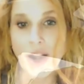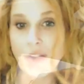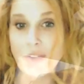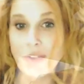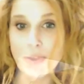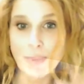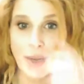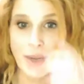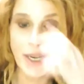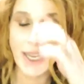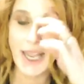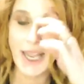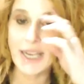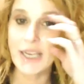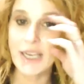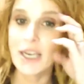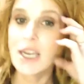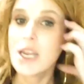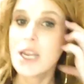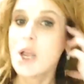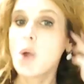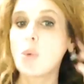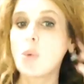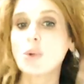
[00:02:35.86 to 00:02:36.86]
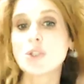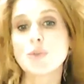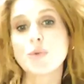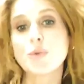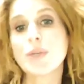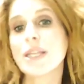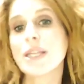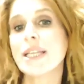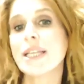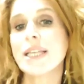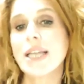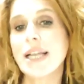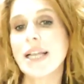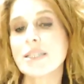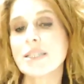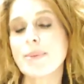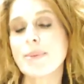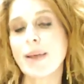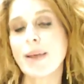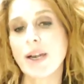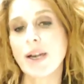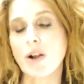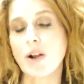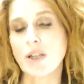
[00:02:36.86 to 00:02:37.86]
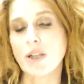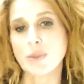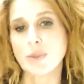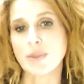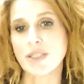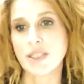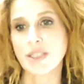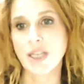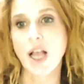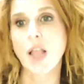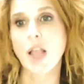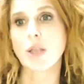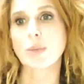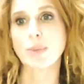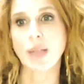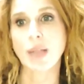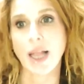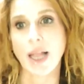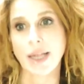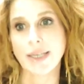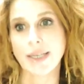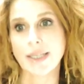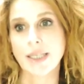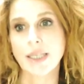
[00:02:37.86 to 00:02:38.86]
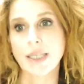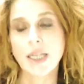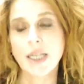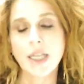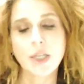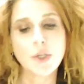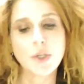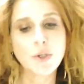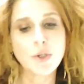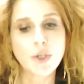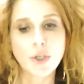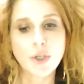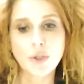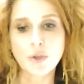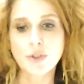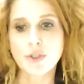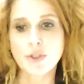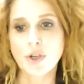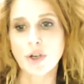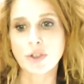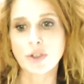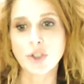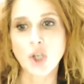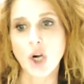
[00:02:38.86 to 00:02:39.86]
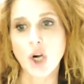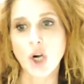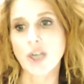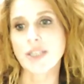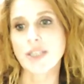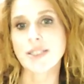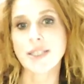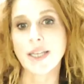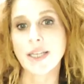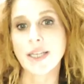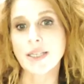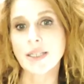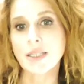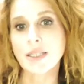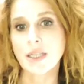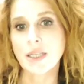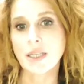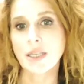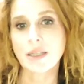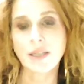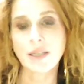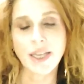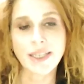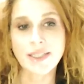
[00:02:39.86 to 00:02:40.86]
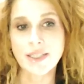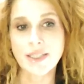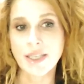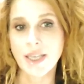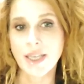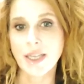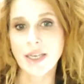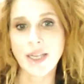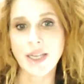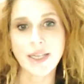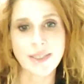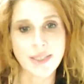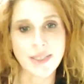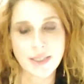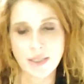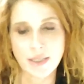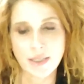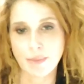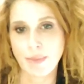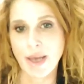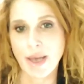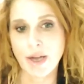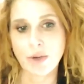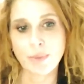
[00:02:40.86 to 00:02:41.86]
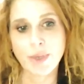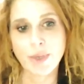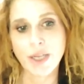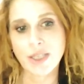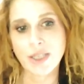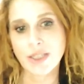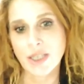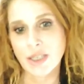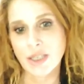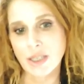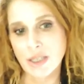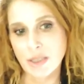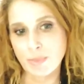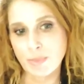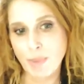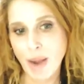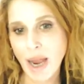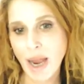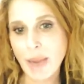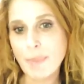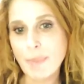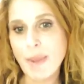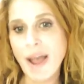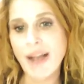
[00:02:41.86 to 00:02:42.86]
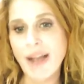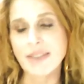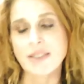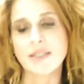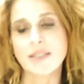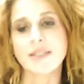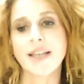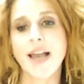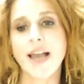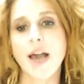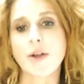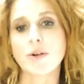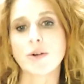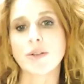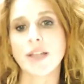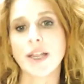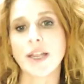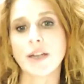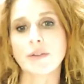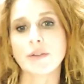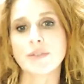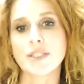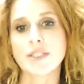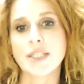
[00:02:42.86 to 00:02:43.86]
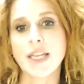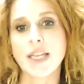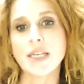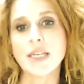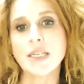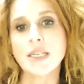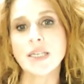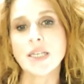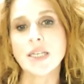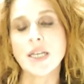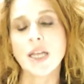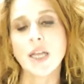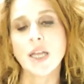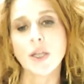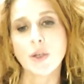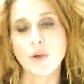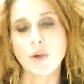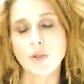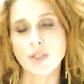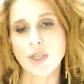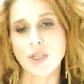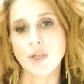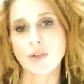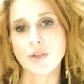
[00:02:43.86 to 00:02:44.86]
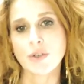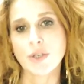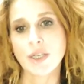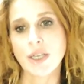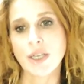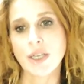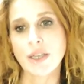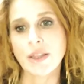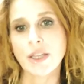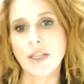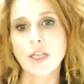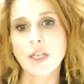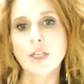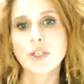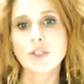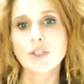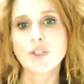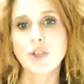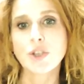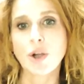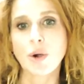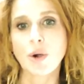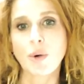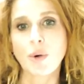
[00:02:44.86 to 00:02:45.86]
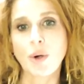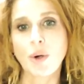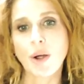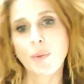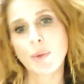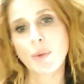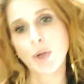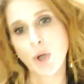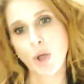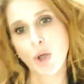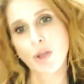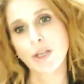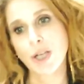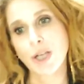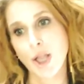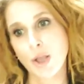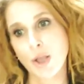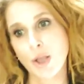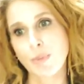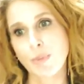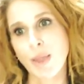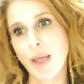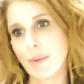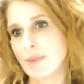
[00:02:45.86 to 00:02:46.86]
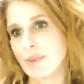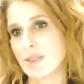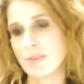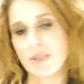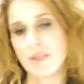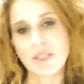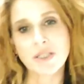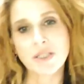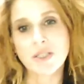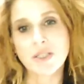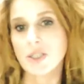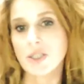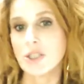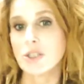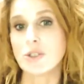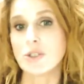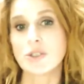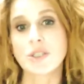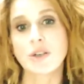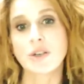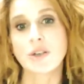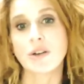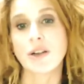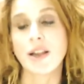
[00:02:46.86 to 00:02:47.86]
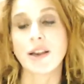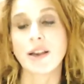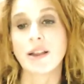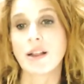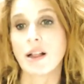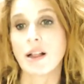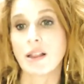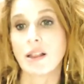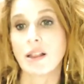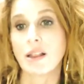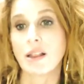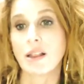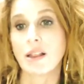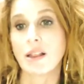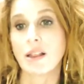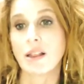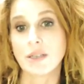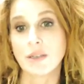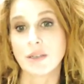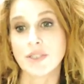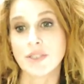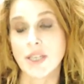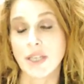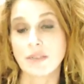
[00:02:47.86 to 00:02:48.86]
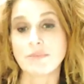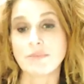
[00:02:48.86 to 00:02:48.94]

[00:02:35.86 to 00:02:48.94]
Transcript: everybody. And what's really nice about it also, it's colorblind. You can use it on dark skin, light skin. It doesn't matter because it bypasses the outer layer of skin goes underneath. So we call it colorblind, which means you can use it on any color of skin.